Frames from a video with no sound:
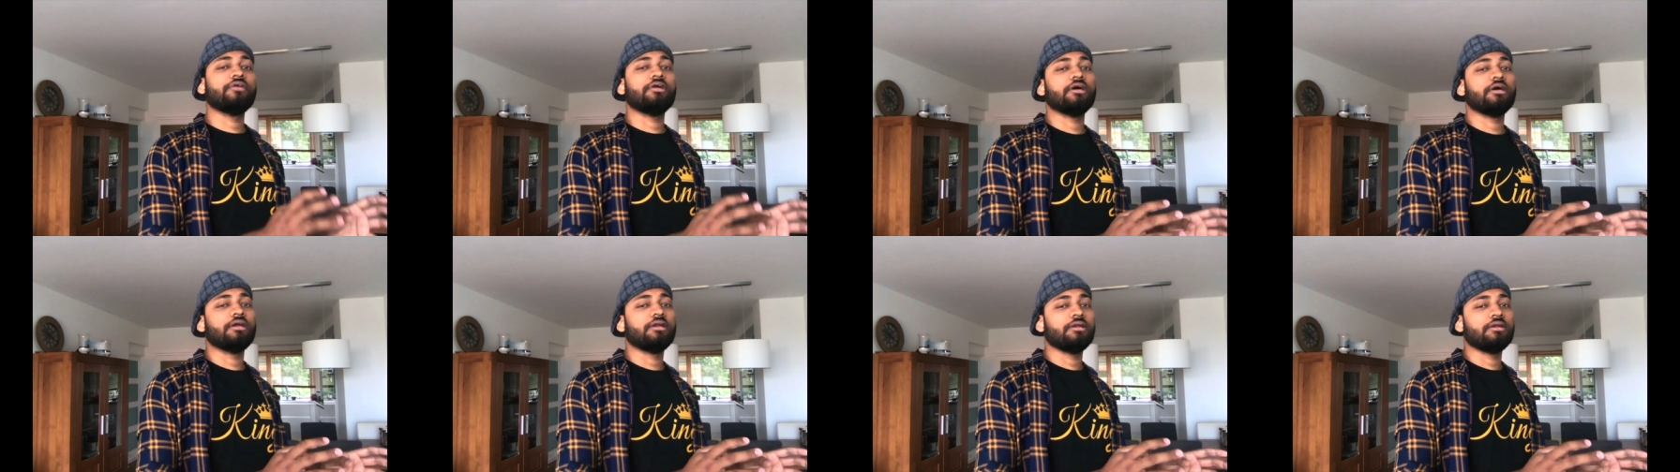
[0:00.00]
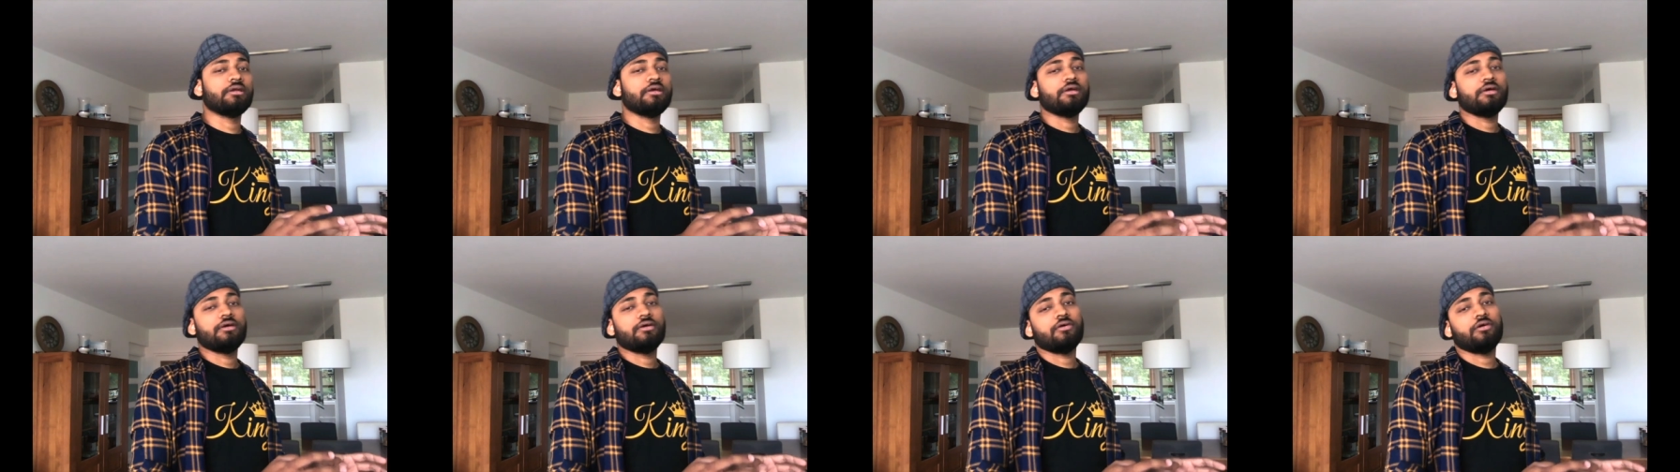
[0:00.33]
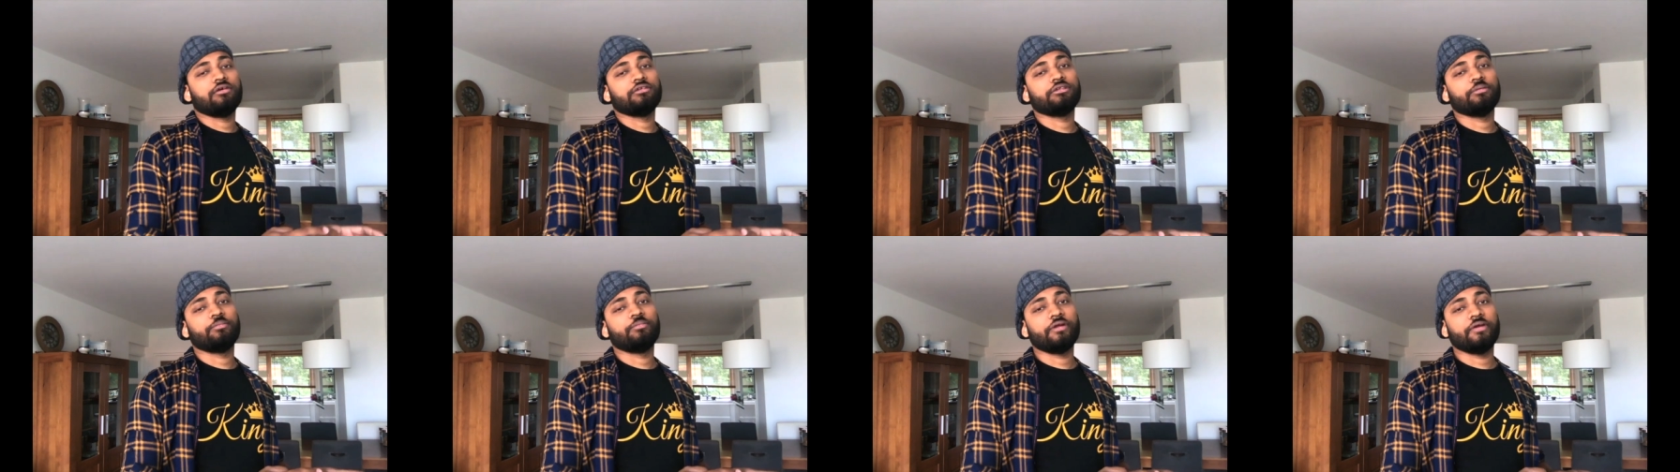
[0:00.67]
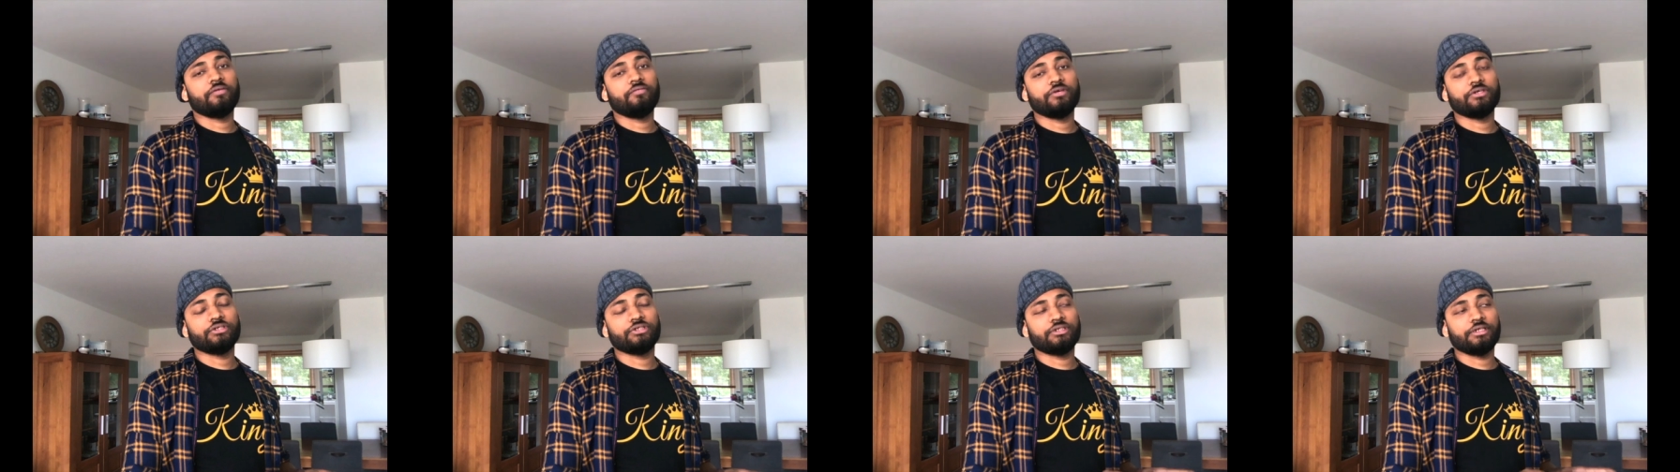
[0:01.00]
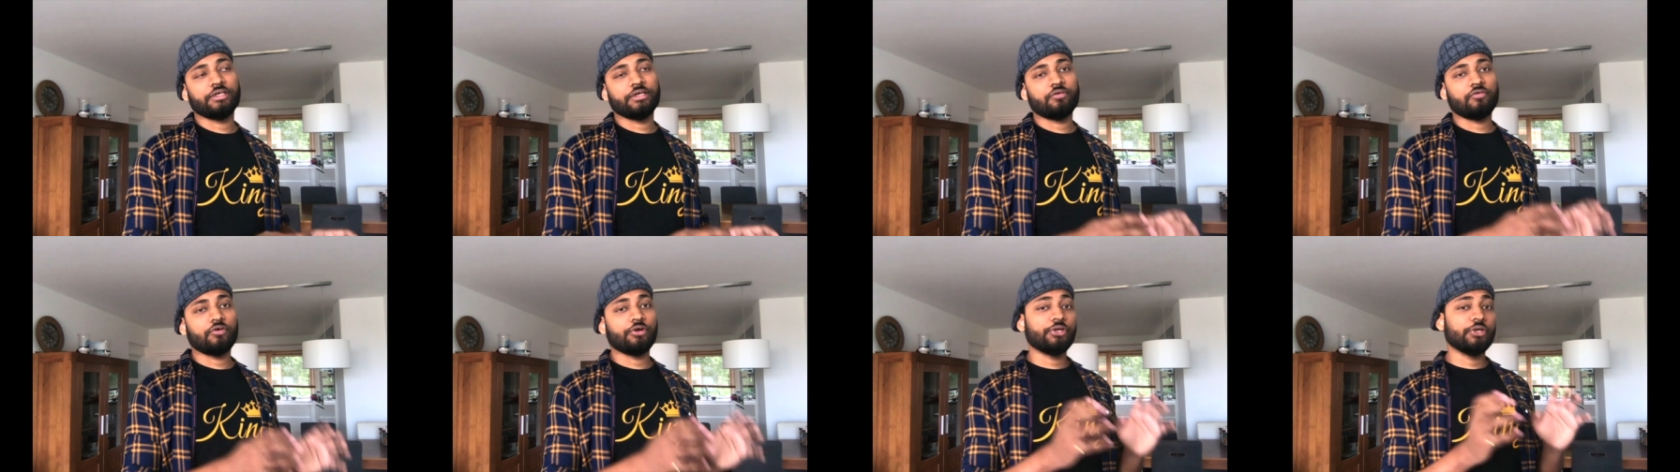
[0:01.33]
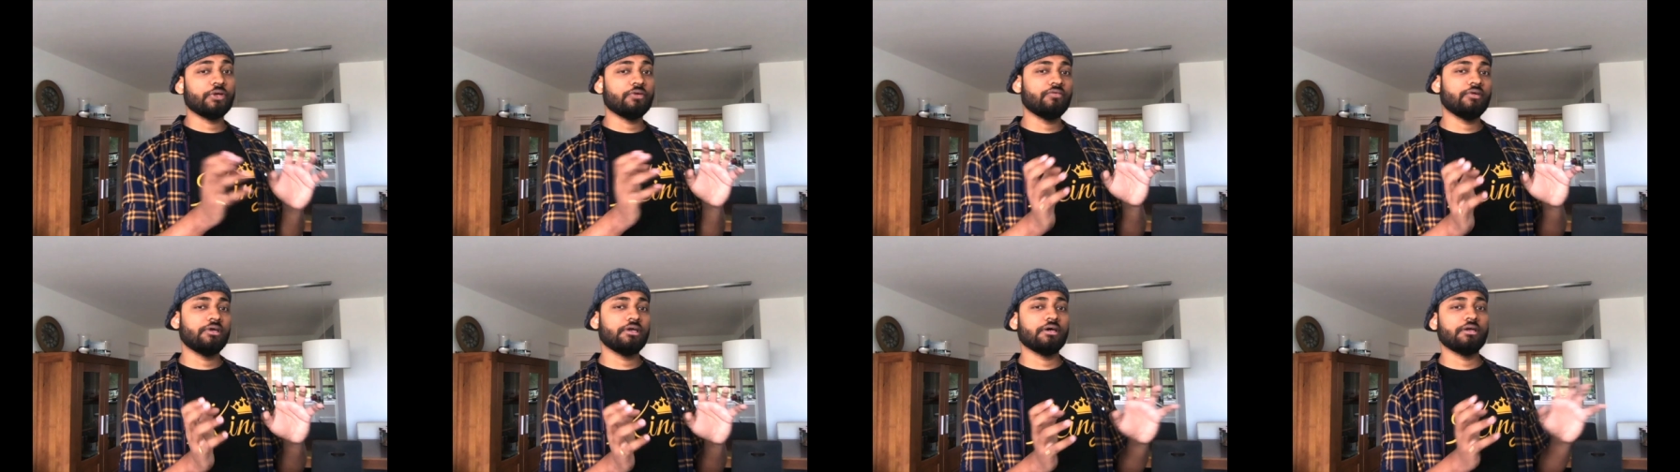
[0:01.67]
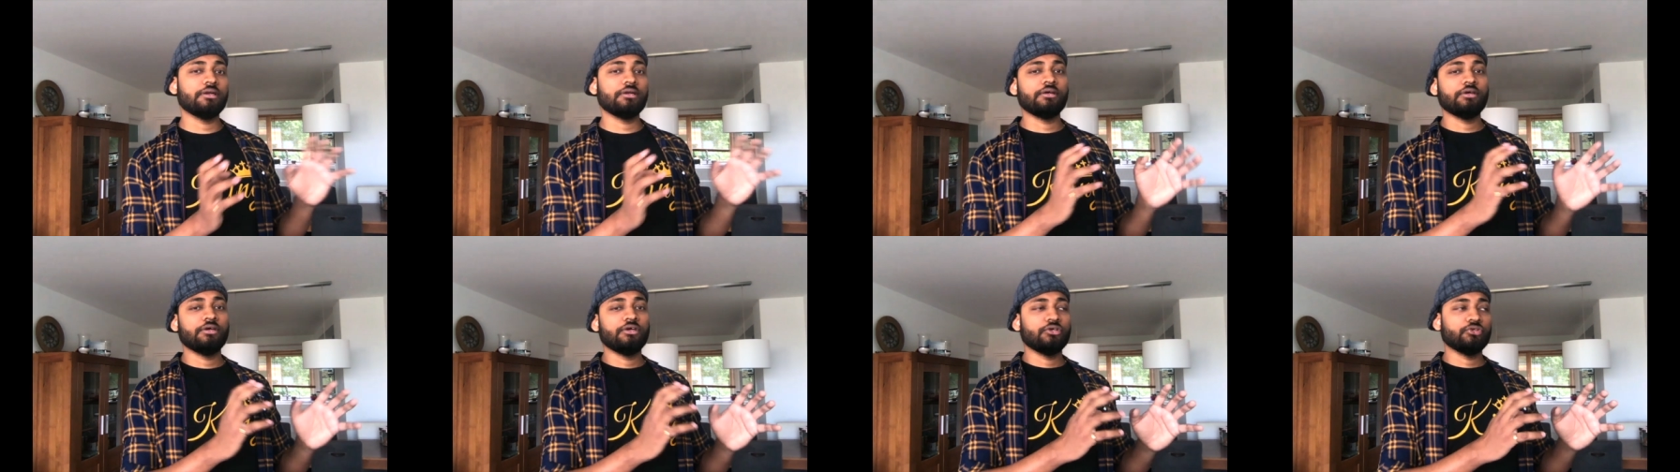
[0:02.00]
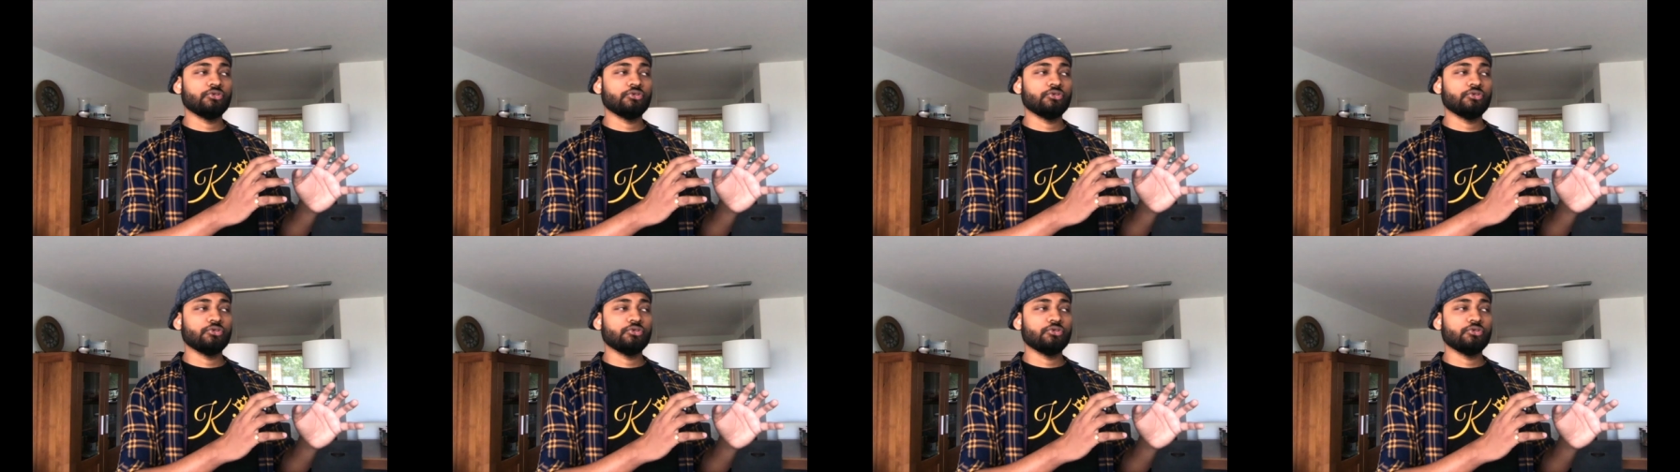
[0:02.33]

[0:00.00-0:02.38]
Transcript: done on the previous day or what you have done.